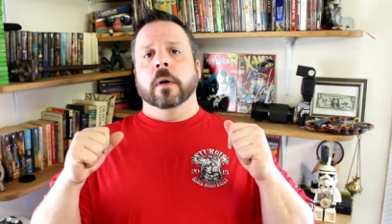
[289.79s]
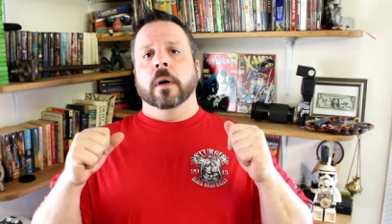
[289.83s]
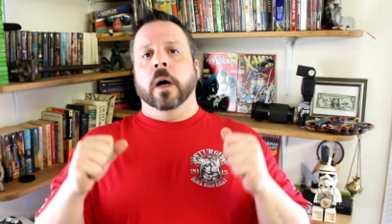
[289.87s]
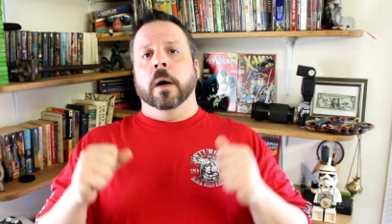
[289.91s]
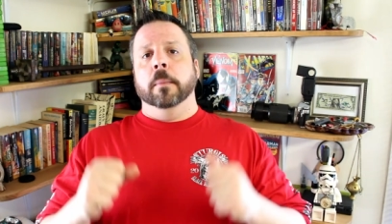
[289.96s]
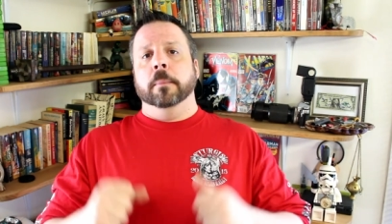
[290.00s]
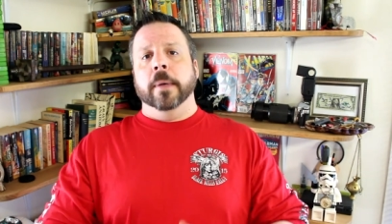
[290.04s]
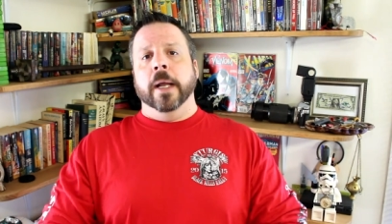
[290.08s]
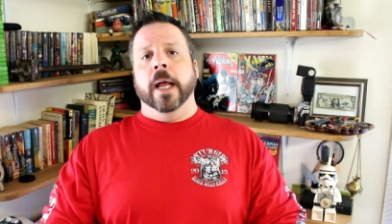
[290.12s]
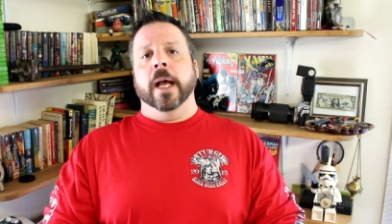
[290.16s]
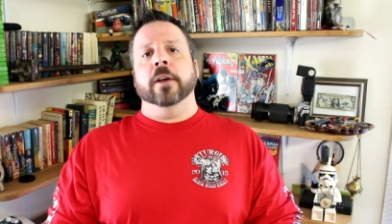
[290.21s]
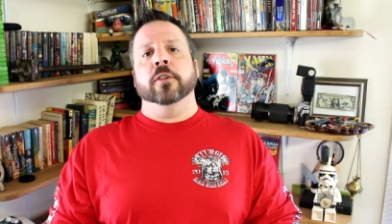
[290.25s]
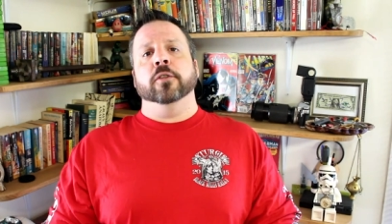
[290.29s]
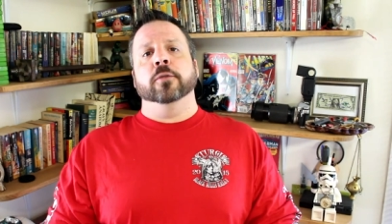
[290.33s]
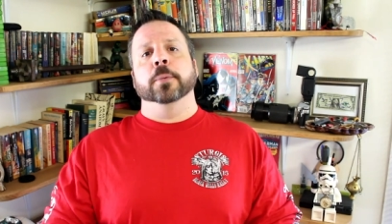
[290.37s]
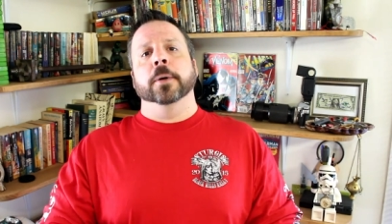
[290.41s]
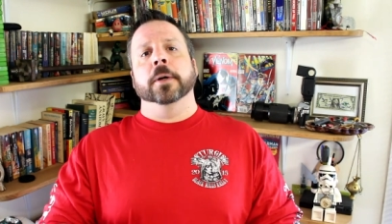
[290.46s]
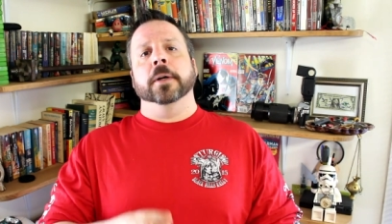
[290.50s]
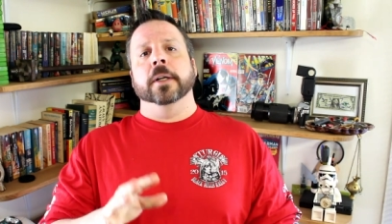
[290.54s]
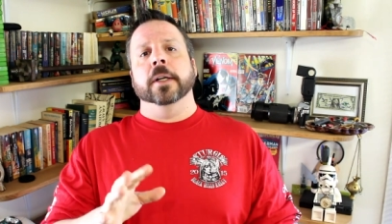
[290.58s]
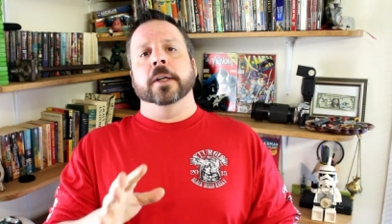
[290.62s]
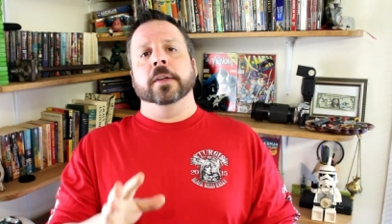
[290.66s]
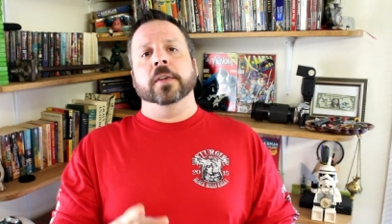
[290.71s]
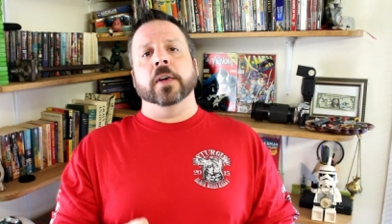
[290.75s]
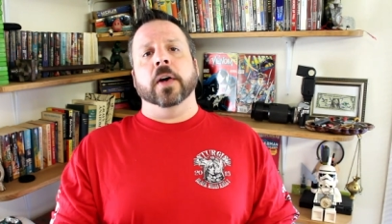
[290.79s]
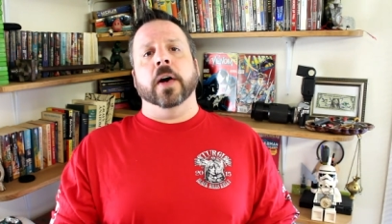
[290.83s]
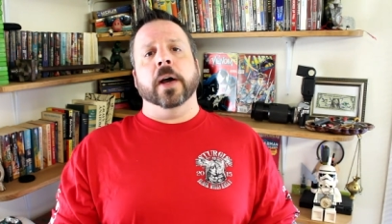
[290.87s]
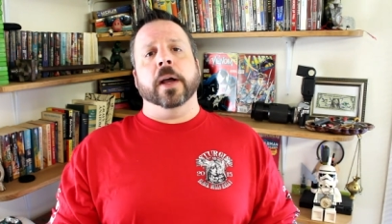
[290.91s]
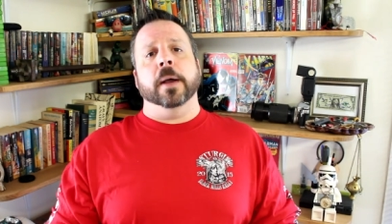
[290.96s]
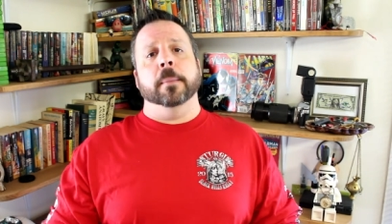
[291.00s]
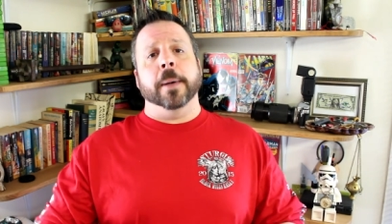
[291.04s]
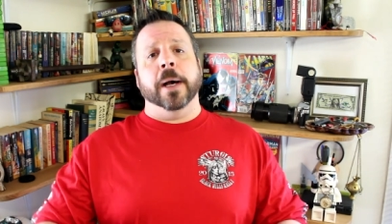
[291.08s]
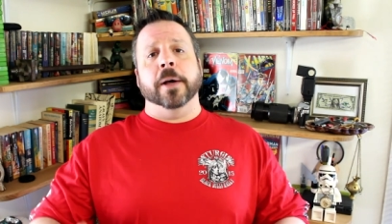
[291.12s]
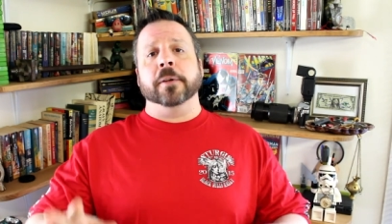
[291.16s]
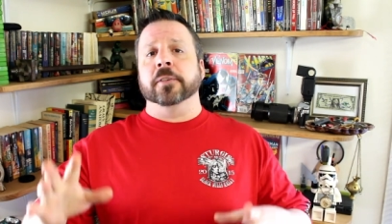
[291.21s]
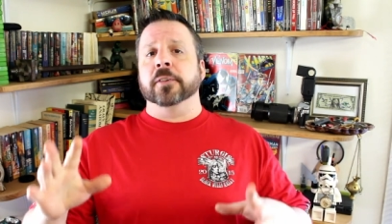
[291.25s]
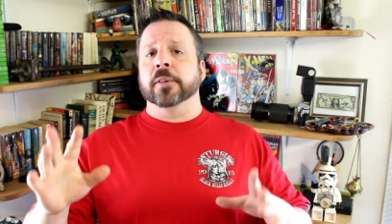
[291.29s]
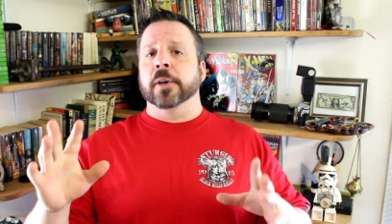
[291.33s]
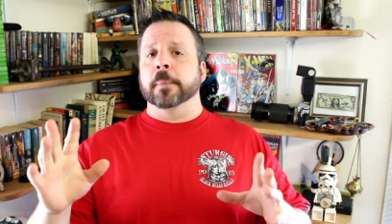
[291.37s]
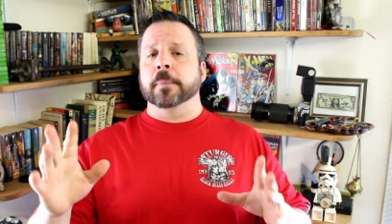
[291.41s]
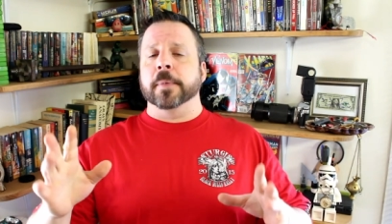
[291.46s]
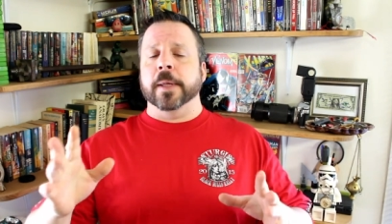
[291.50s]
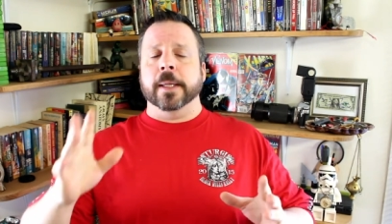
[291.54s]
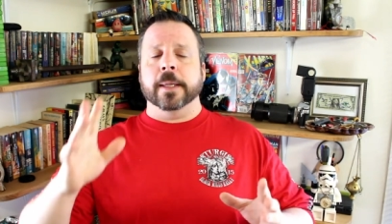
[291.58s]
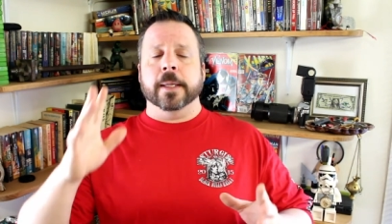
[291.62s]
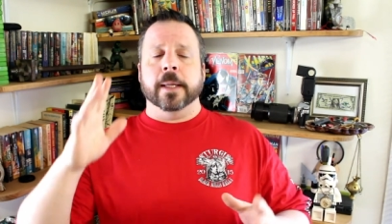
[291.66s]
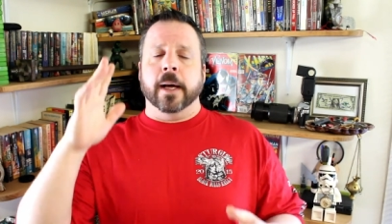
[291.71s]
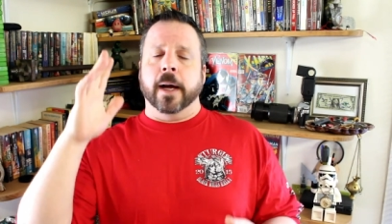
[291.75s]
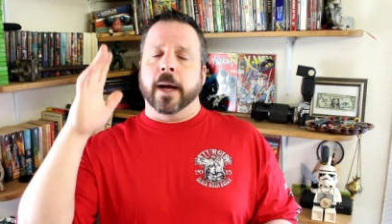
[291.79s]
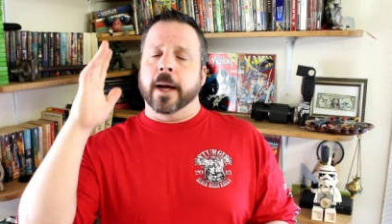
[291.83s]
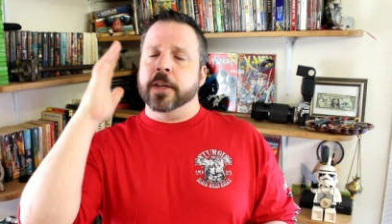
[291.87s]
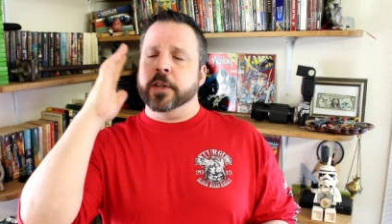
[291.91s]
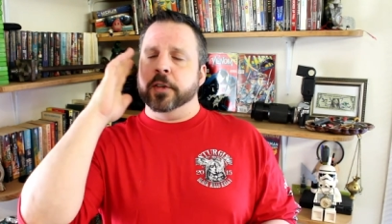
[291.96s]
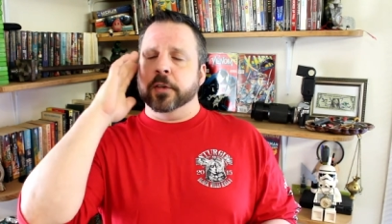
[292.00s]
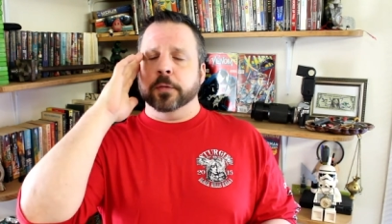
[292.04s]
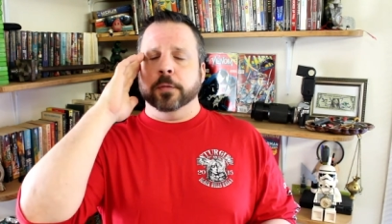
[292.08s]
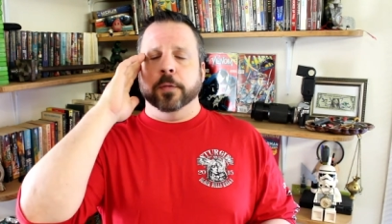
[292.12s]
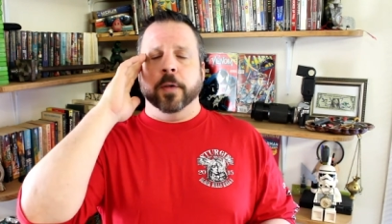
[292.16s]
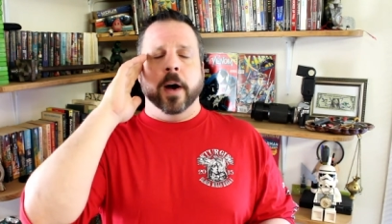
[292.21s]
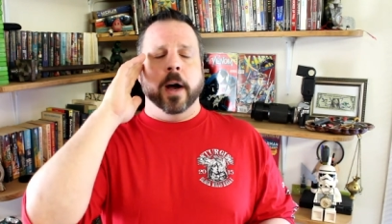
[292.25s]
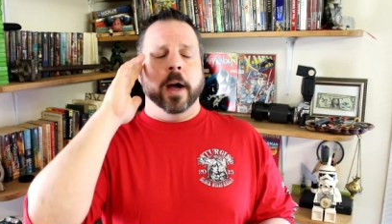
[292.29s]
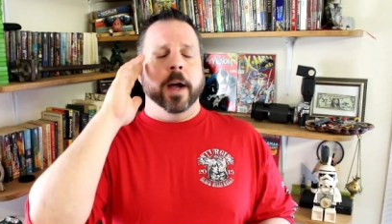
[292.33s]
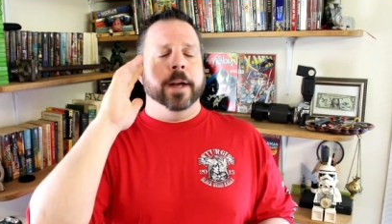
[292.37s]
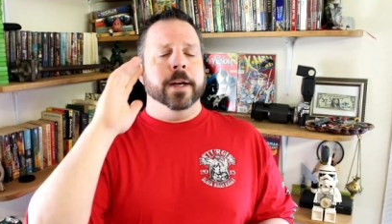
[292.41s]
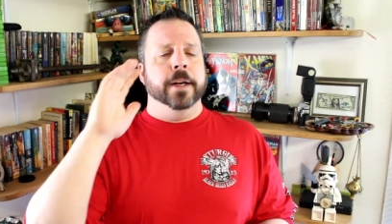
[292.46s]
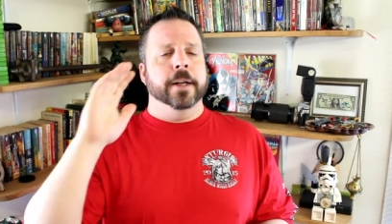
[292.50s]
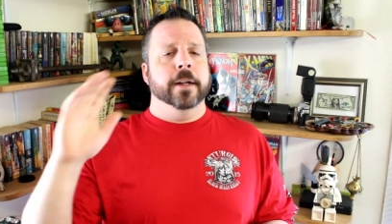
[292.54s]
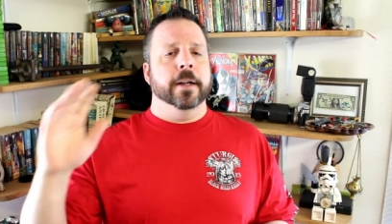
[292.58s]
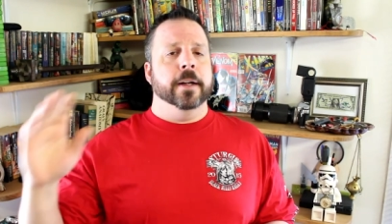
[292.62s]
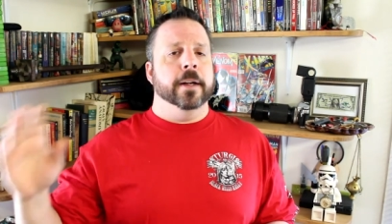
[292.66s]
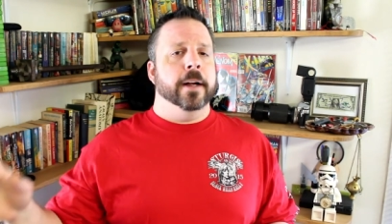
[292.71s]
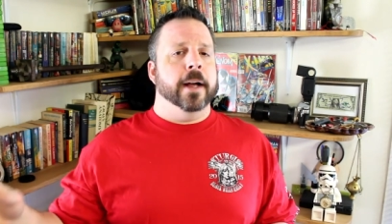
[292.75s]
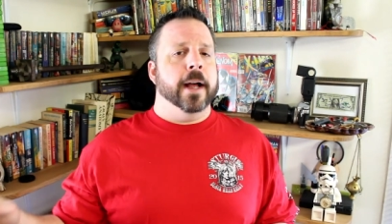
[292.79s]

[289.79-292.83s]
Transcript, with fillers: Up next, we're going to talk about something that I just find